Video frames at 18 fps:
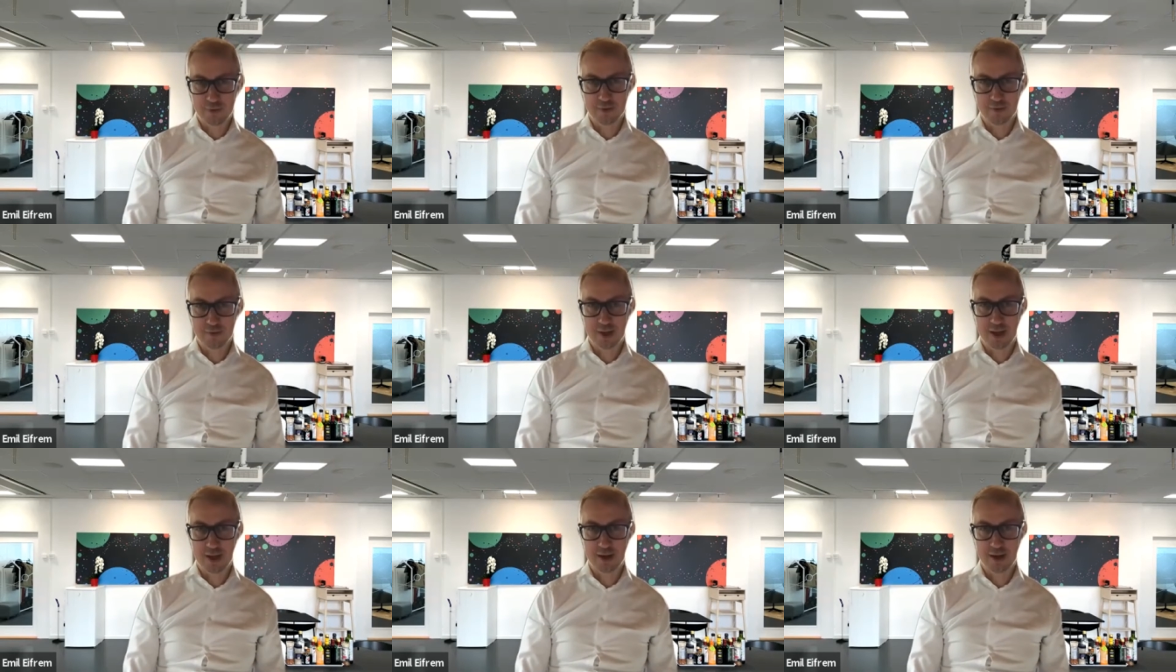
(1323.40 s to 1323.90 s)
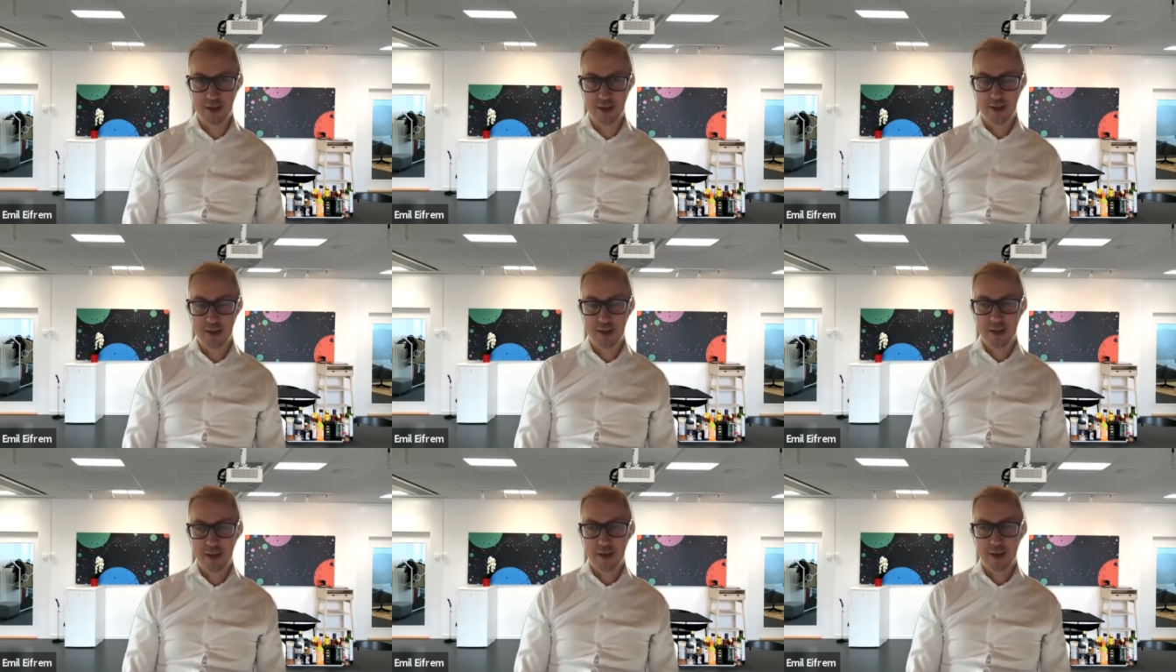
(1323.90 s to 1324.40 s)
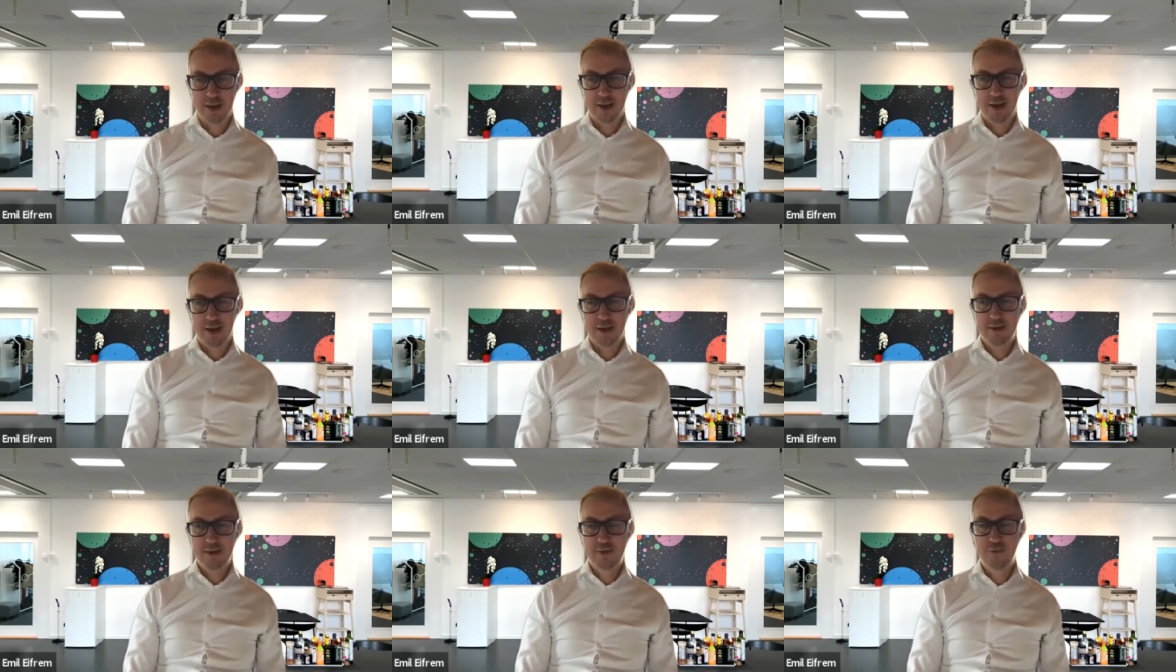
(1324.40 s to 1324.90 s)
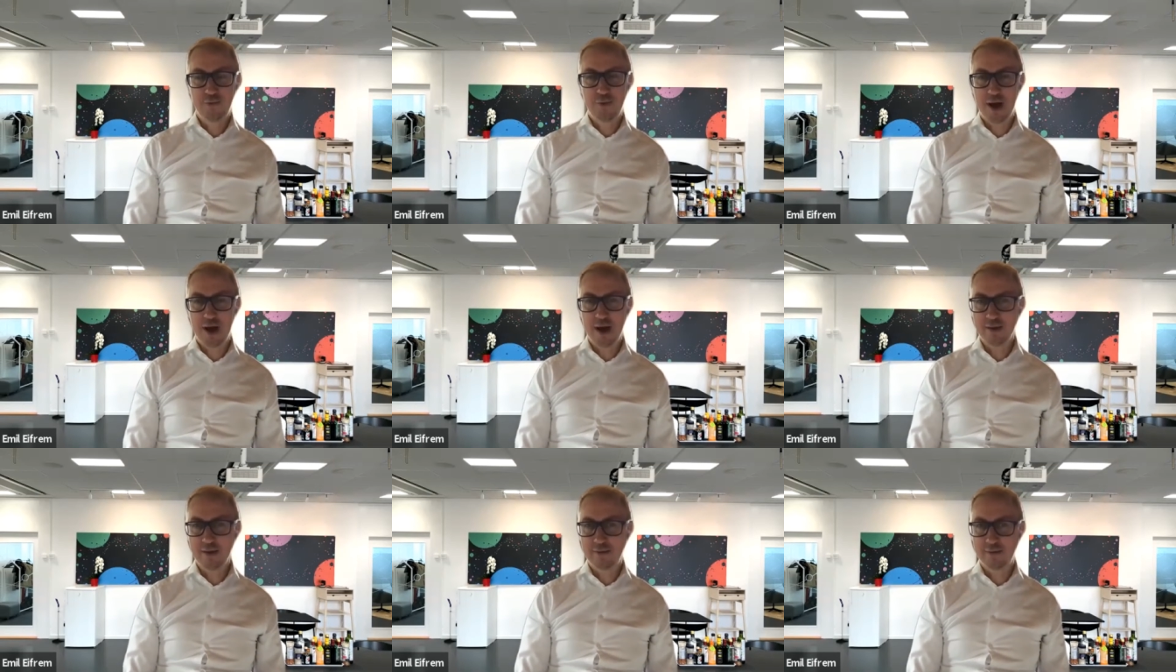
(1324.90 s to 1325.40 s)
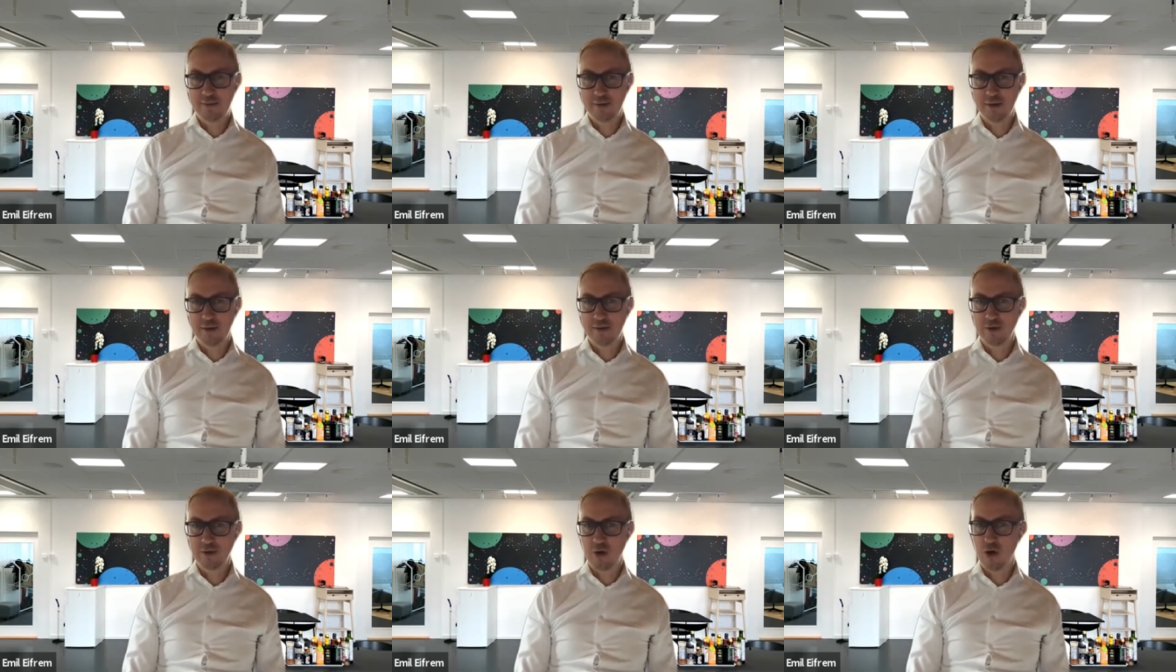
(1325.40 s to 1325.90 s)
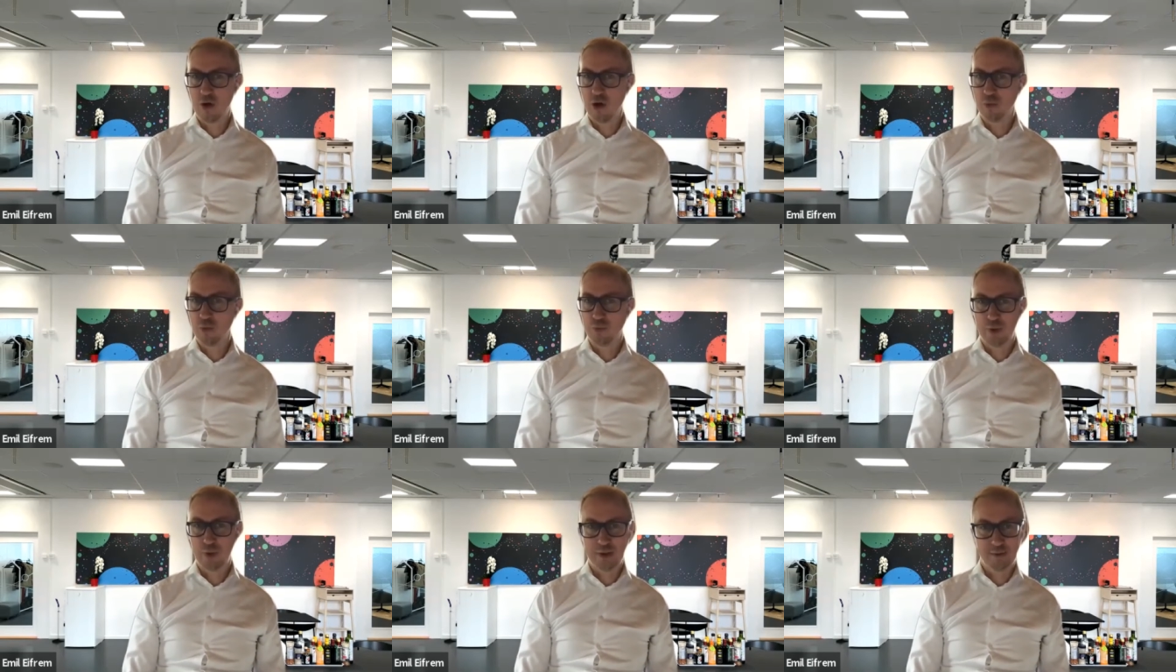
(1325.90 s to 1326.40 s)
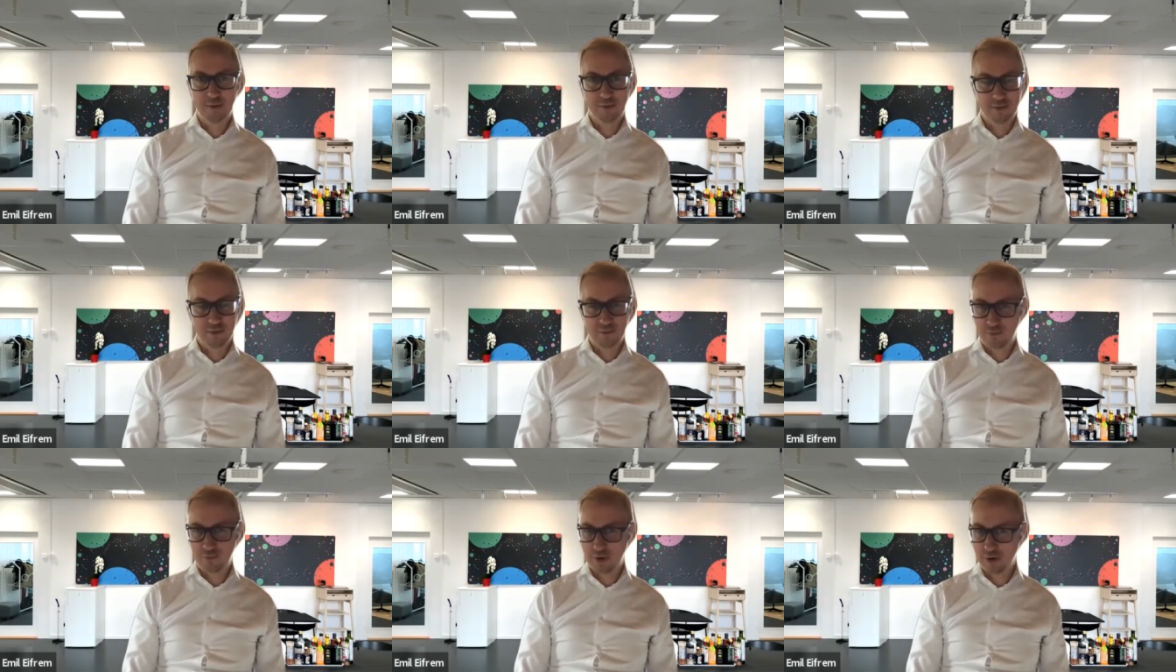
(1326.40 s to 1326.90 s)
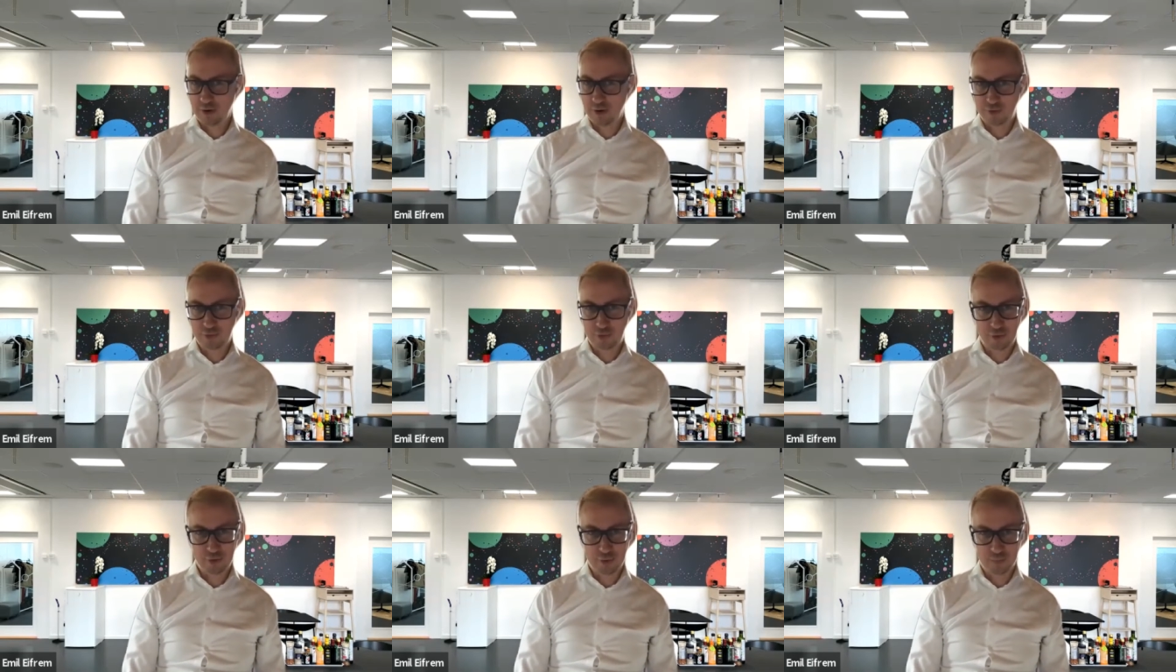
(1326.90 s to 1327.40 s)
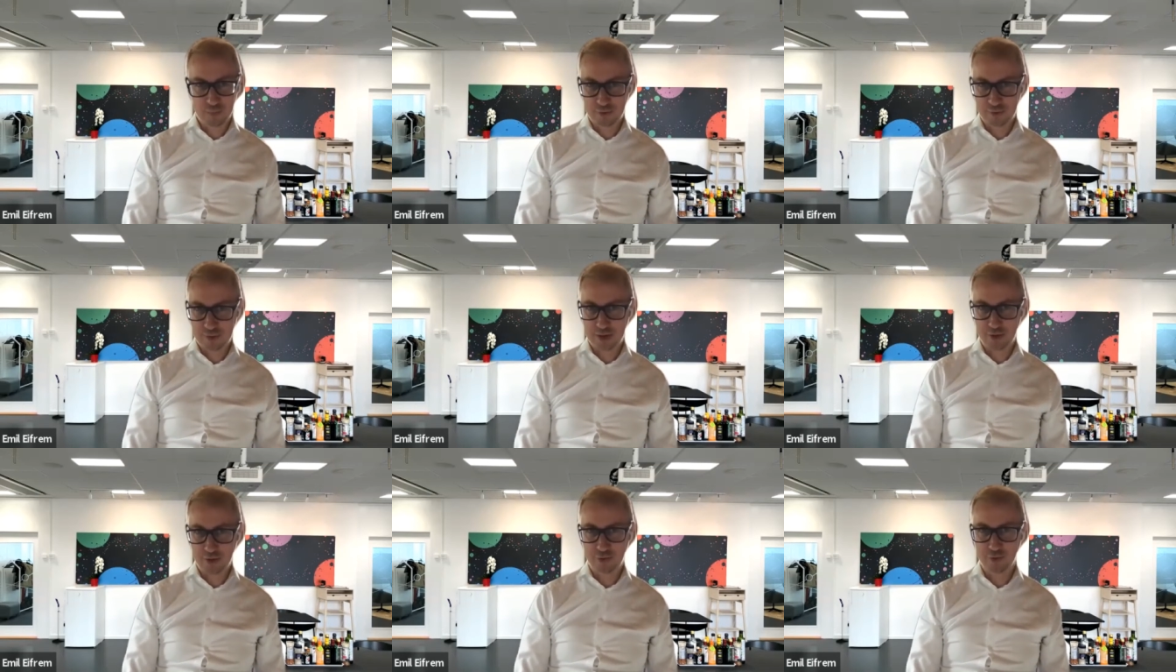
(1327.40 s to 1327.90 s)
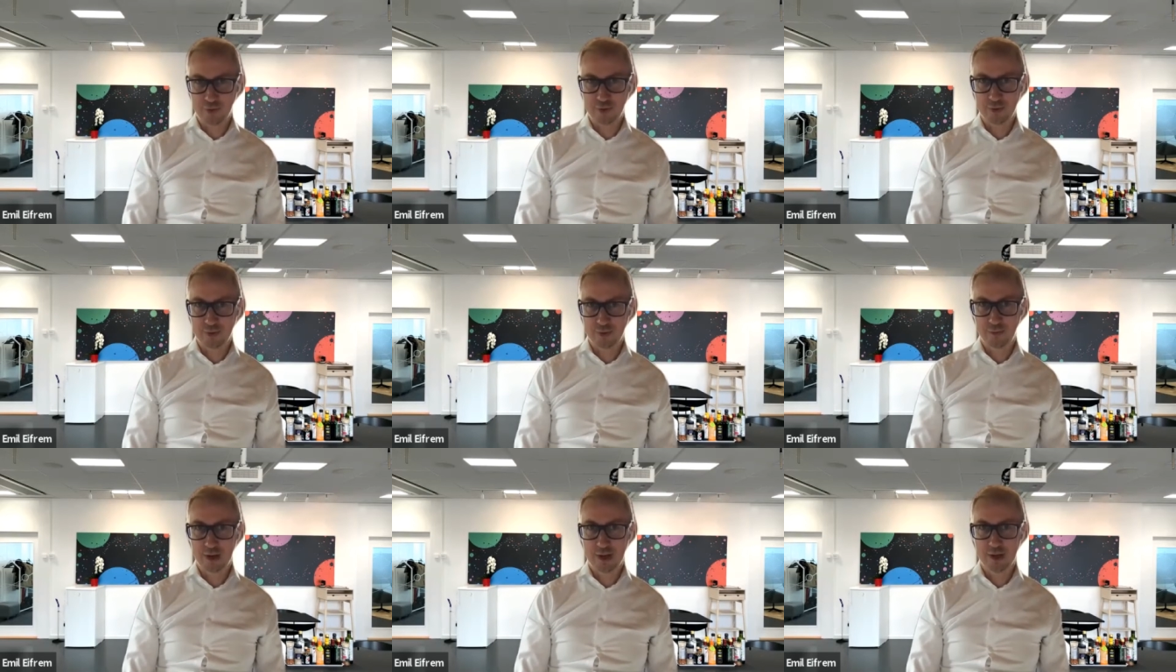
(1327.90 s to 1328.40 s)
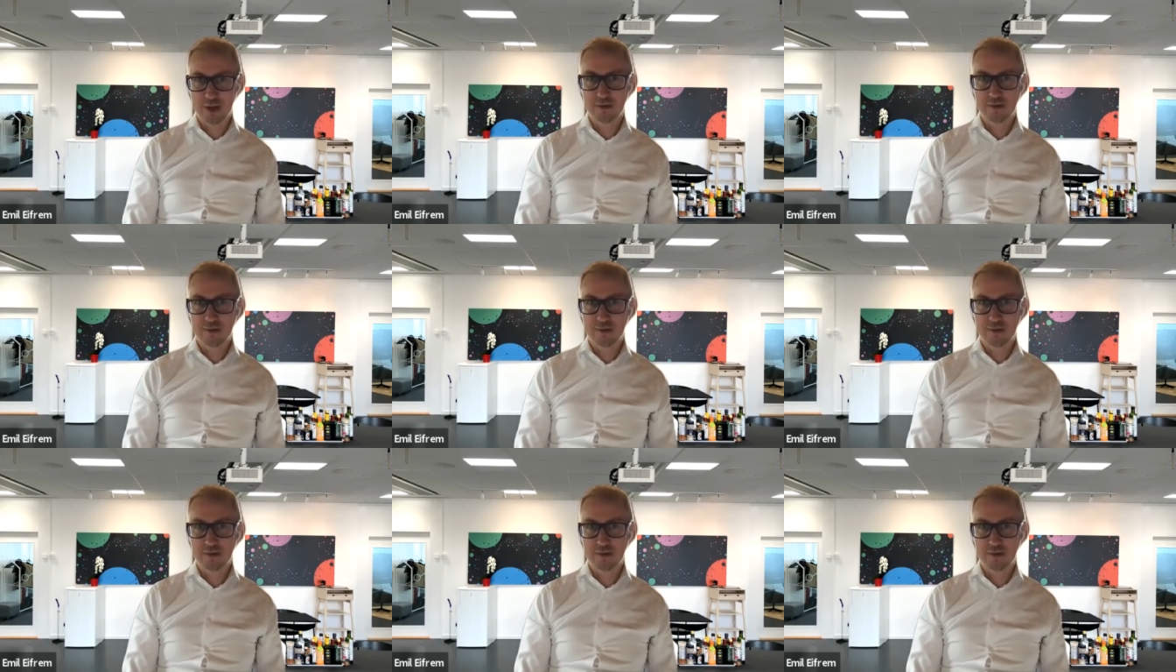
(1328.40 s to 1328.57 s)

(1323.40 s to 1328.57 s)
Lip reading: is that advice is always very circumstantial, right?